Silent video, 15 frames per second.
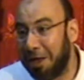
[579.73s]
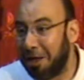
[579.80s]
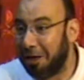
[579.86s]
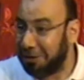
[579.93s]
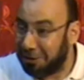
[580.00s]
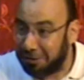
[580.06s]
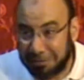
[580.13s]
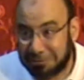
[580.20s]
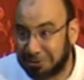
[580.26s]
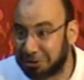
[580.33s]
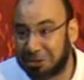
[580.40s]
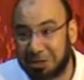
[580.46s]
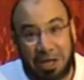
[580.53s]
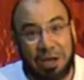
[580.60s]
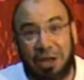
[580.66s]
I
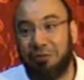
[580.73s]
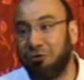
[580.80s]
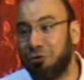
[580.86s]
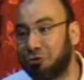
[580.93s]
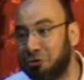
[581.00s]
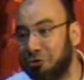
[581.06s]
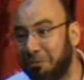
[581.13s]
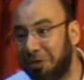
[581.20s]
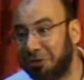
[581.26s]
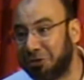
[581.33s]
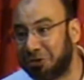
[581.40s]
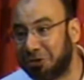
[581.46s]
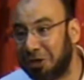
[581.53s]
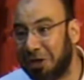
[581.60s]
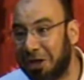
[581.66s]
love you so
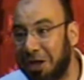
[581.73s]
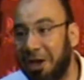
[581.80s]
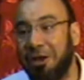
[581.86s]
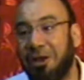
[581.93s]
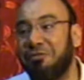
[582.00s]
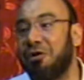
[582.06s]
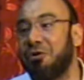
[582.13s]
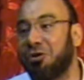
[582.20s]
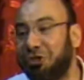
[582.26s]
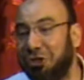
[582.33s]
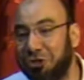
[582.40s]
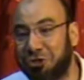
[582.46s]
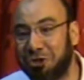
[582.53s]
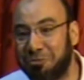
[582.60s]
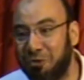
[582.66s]
much. I love our
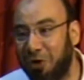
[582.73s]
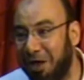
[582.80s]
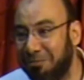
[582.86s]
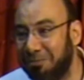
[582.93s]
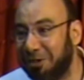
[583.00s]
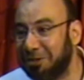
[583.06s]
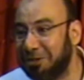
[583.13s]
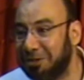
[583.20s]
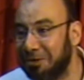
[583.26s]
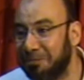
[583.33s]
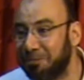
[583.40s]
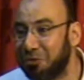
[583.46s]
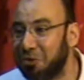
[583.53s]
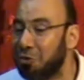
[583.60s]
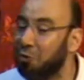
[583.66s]
teacher Muhammad.
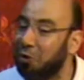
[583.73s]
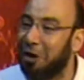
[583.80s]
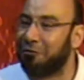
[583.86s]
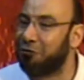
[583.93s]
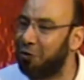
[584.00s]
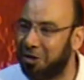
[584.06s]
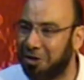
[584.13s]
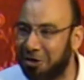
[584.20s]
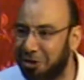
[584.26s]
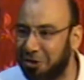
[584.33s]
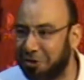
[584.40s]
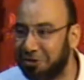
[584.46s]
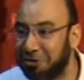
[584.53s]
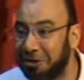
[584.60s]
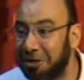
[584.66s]
We love one
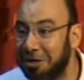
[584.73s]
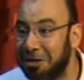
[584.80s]
another.